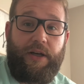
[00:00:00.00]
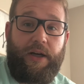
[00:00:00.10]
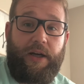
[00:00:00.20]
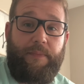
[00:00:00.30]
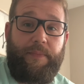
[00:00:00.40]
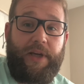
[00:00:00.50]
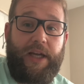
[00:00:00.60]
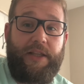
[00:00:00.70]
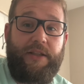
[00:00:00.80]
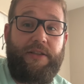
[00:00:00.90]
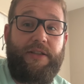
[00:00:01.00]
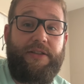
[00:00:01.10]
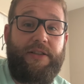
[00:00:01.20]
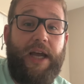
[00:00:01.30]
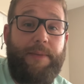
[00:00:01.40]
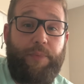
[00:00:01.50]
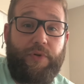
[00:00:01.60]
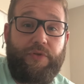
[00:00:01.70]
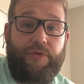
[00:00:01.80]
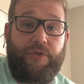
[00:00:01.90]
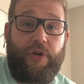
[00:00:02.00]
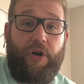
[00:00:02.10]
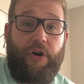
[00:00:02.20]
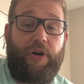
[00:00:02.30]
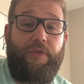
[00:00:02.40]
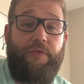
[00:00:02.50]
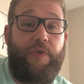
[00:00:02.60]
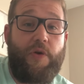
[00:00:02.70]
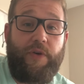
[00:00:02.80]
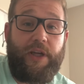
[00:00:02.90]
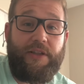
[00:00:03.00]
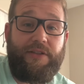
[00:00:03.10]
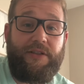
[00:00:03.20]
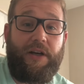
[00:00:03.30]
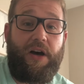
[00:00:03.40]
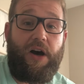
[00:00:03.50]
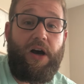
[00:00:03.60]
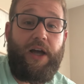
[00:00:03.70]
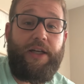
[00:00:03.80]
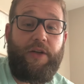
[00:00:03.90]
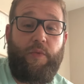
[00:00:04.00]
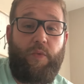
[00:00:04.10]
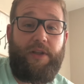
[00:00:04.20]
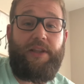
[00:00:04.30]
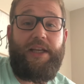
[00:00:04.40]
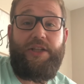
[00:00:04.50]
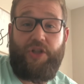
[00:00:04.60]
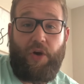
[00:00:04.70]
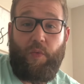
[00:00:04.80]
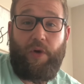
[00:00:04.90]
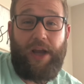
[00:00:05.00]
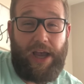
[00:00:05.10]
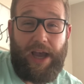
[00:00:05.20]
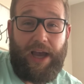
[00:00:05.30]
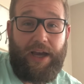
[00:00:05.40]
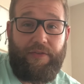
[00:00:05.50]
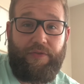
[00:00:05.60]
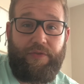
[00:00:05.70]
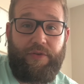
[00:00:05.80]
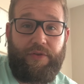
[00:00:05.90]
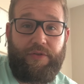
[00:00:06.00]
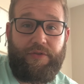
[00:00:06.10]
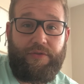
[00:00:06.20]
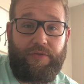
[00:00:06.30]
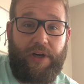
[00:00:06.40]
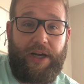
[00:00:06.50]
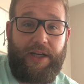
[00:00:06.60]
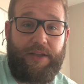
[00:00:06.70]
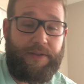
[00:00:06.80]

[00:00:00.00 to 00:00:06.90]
um, and the disciples are focused on what they don't have, right?